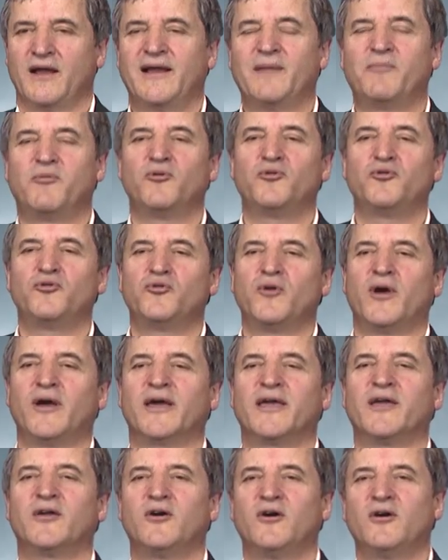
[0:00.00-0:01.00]
La production
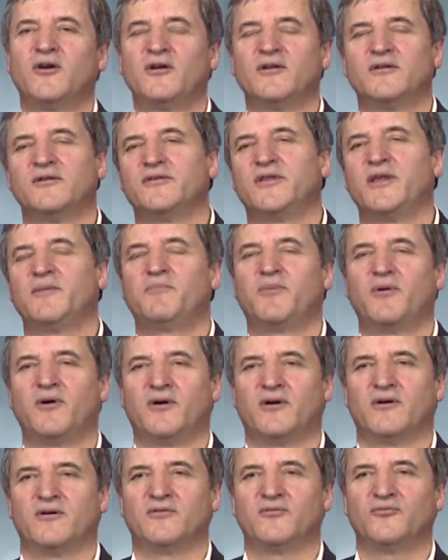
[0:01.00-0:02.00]
agricole
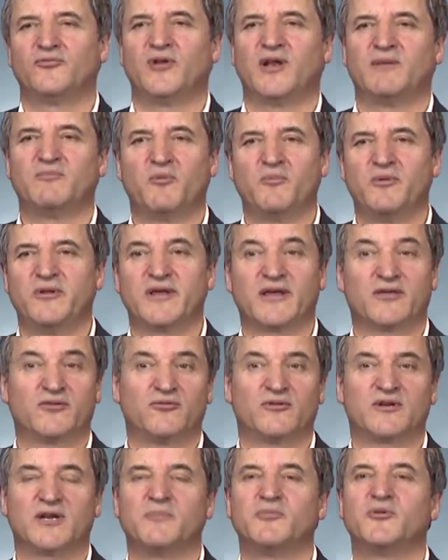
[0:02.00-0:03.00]
dépend Agricultural
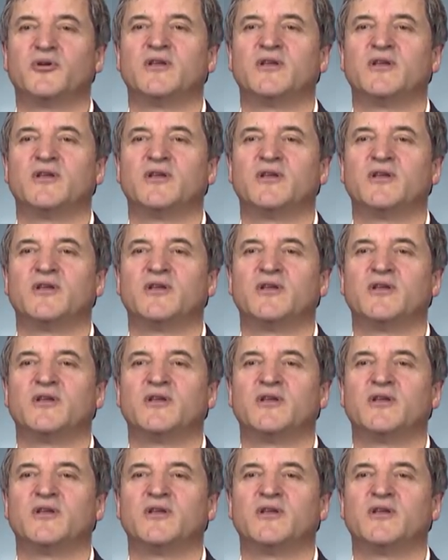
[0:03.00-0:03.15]
production